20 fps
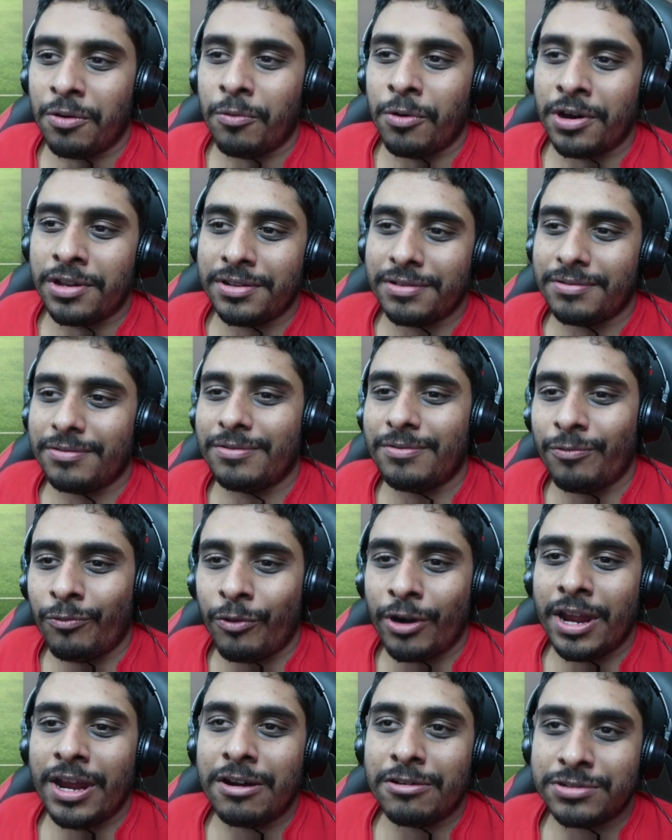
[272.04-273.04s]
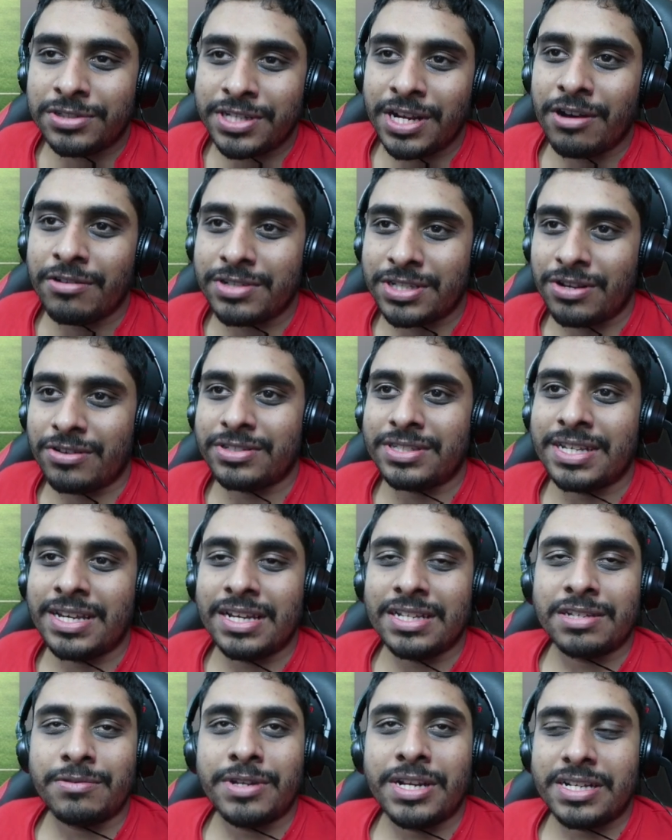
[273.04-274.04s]
want Real, Chelsea or
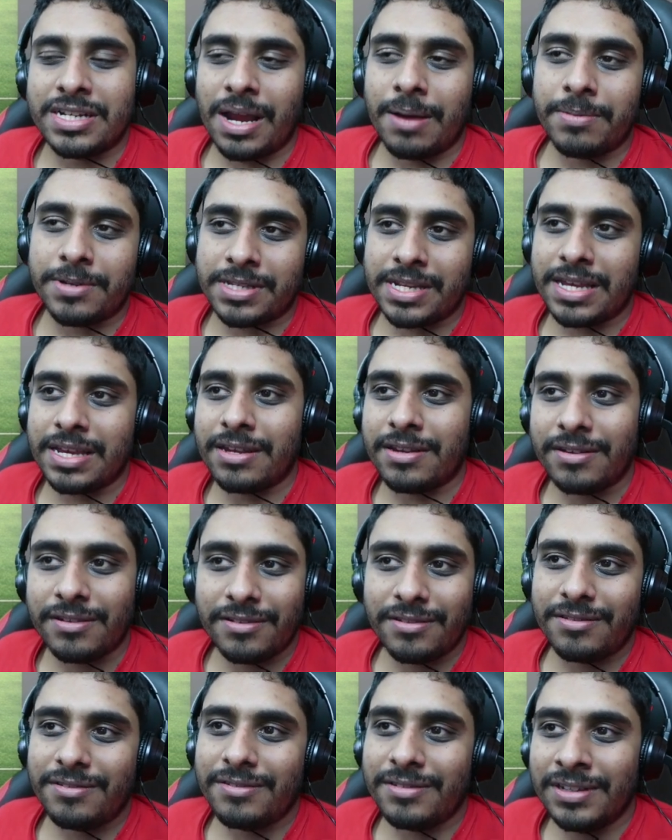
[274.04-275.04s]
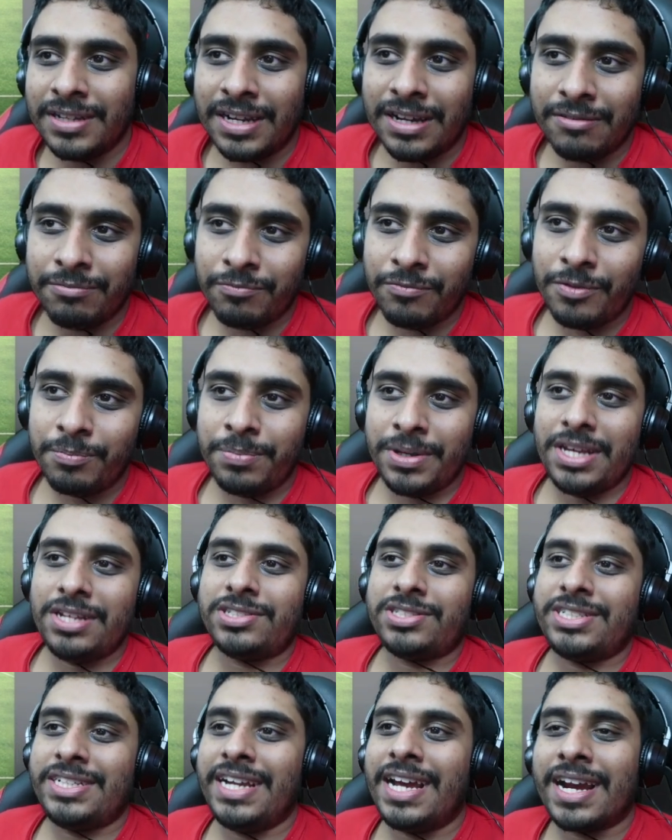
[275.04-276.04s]
City to win the Champions League. You know,
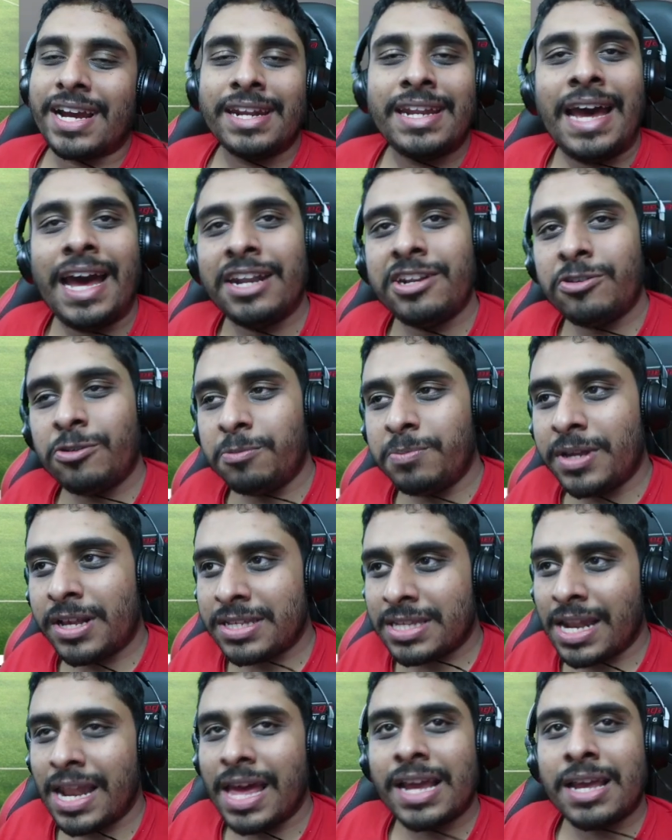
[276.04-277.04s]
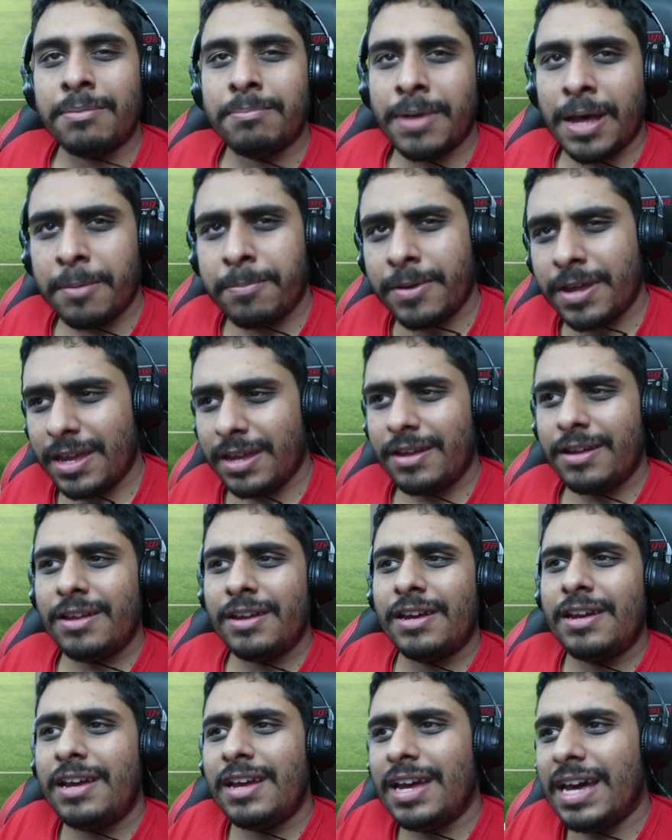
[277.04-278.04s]
PSG I can handle because I like Mbappe.
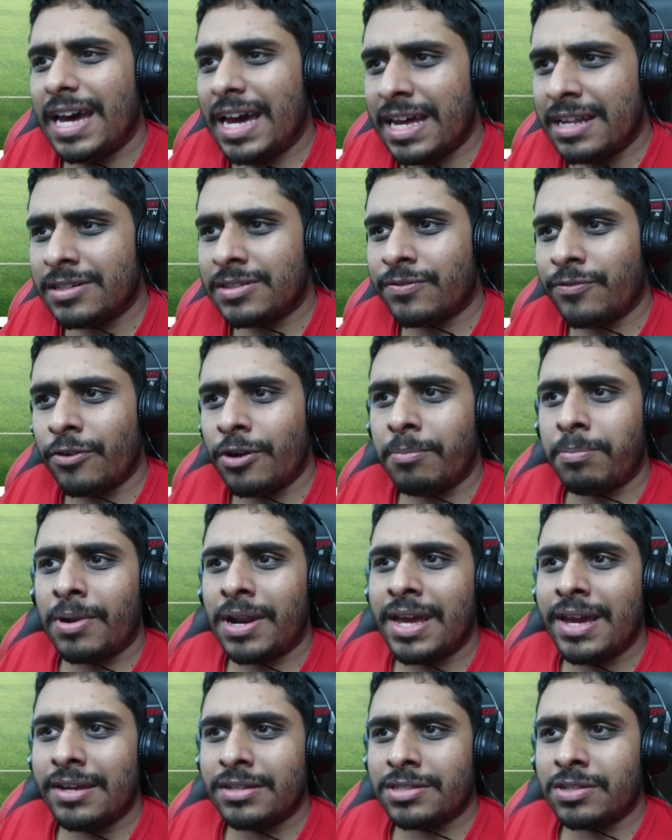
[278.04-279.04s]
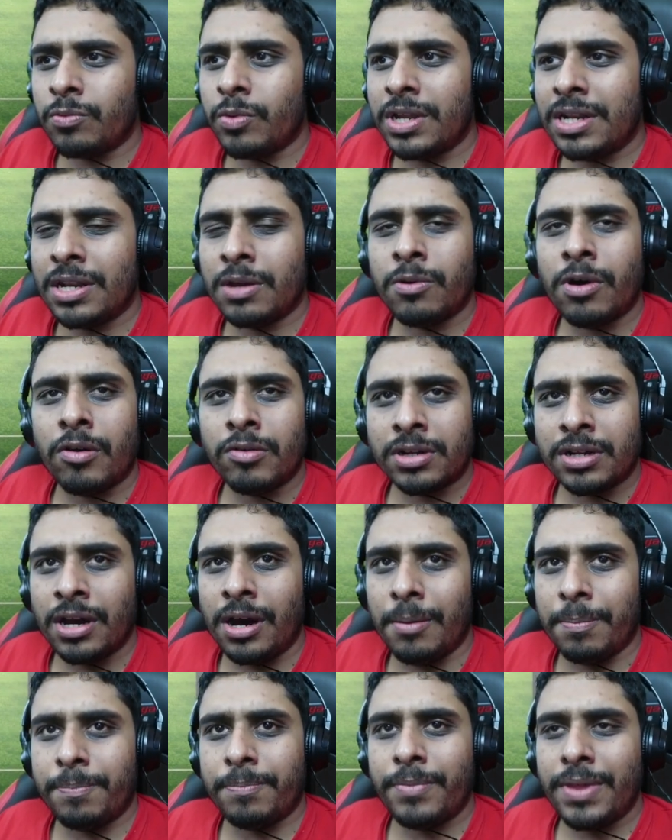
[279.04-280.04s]
And for a player to win the World
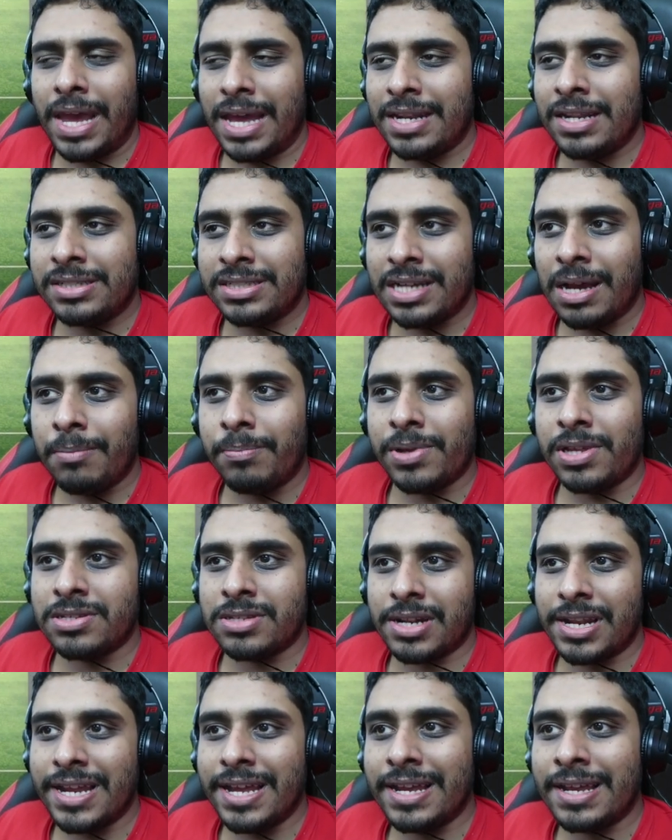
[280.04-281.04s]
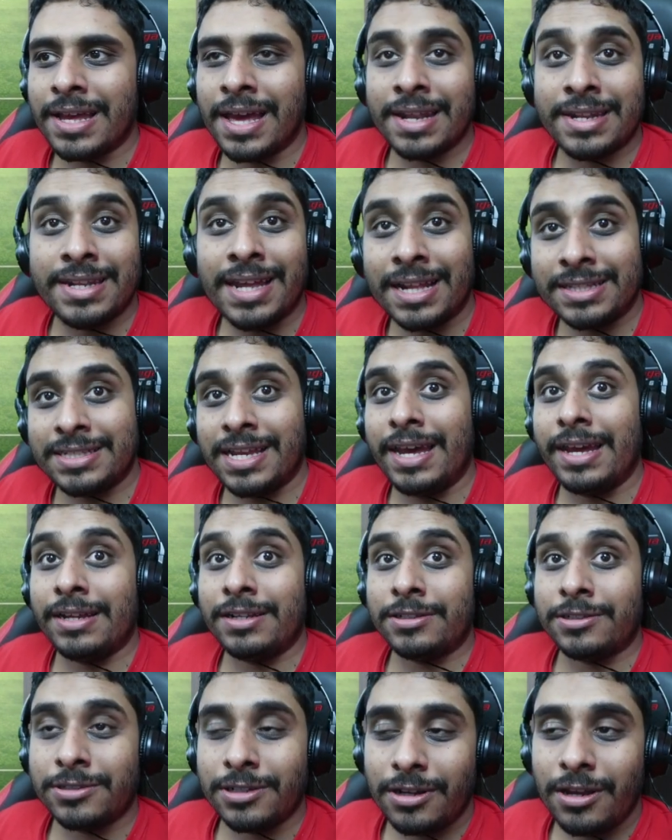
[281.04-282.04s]
Cup and the Champions League at that
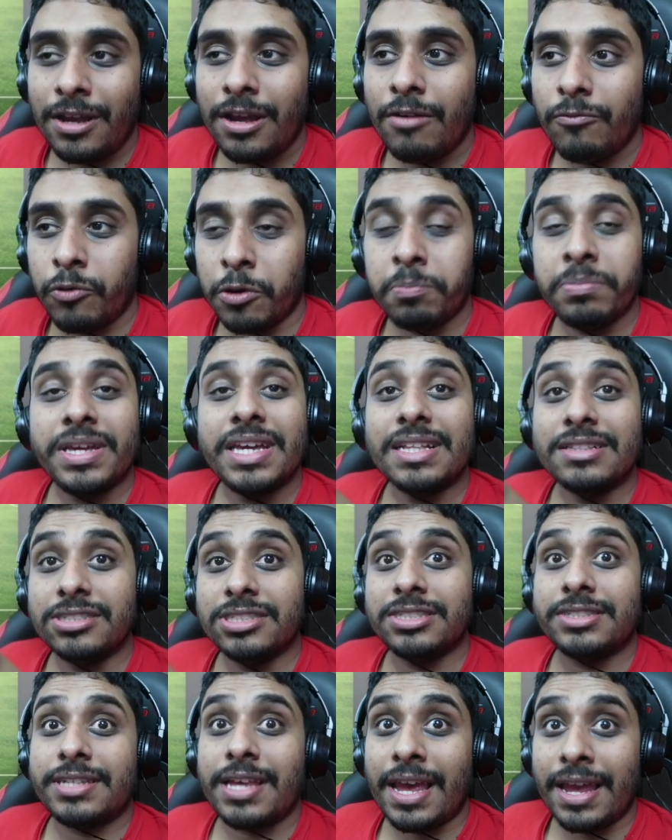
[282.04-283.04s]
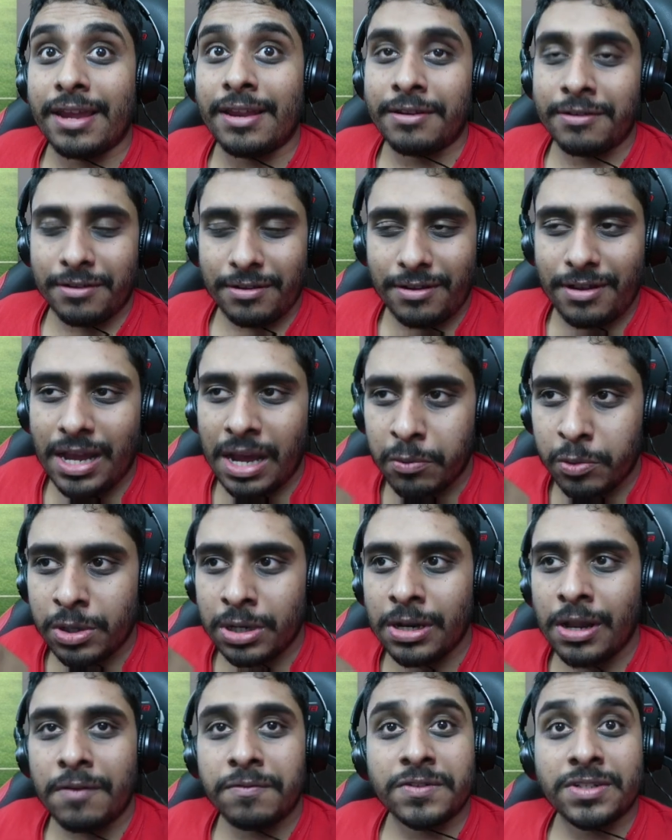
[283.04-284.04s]
age would be insane. I
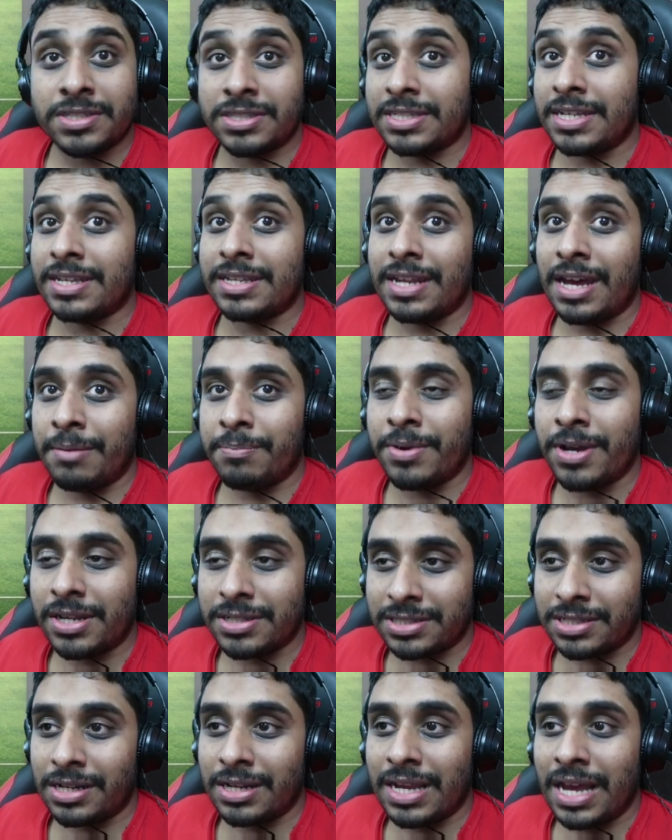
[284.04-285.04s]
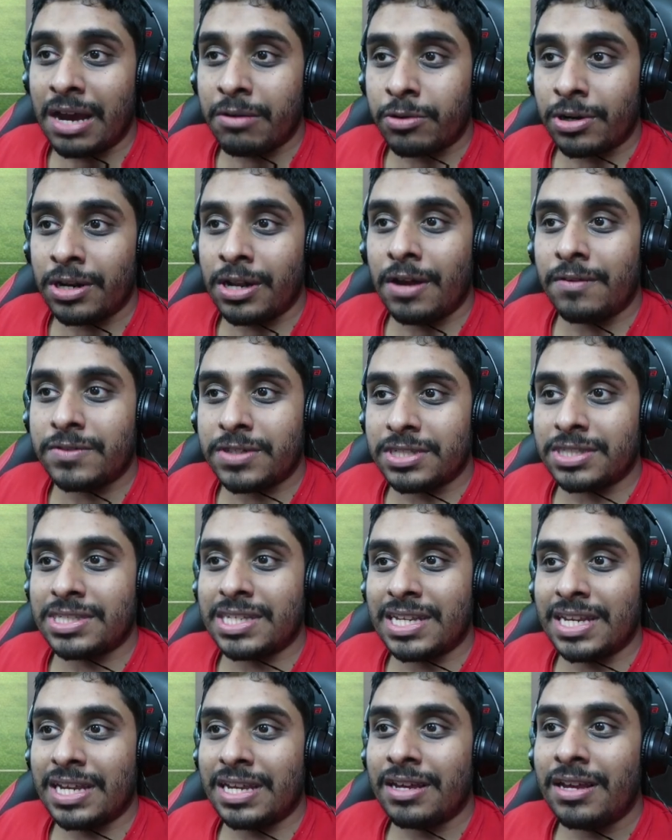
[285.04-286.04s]
would love to see that personally. I would love to
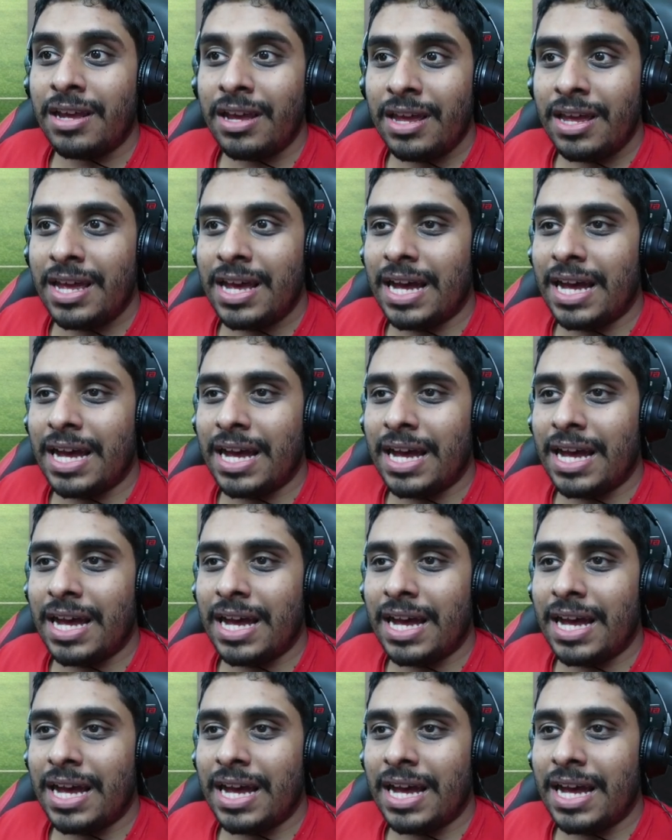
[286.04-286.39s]
see...